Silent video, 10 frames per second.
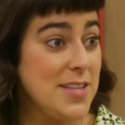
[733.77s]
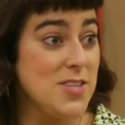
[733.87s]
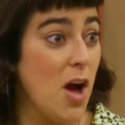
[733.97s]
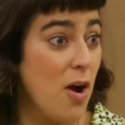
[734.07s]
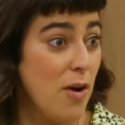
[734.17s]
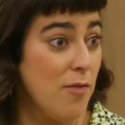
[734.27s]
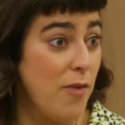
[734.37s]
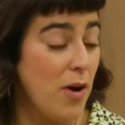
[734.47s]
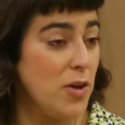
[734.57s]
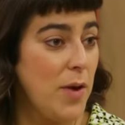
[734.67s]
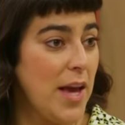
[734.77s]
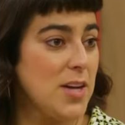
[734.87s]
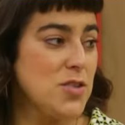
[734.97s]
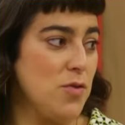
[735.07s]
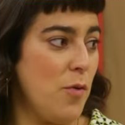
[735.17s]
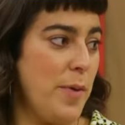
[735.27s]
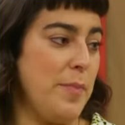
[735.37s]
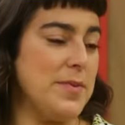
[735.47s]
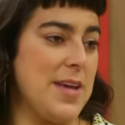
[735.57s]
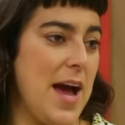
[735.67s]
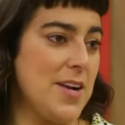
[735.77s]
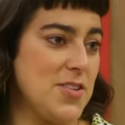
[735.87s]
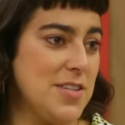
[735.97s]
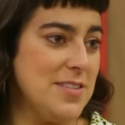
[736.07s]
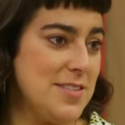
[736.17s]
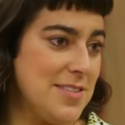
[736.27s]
Yeah. It's not her fault. You can't control people's actions.